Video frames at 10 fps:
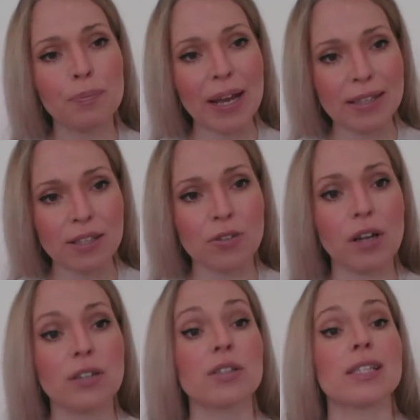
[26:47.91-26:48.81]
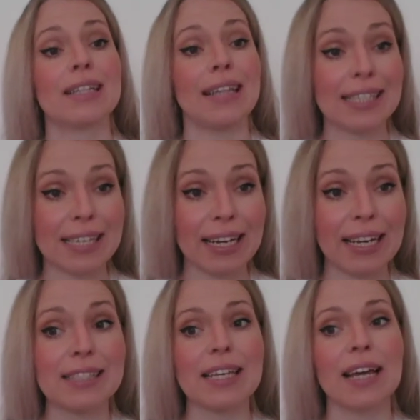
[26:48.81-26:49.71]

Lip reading: Pisistratus, Cleisthenes,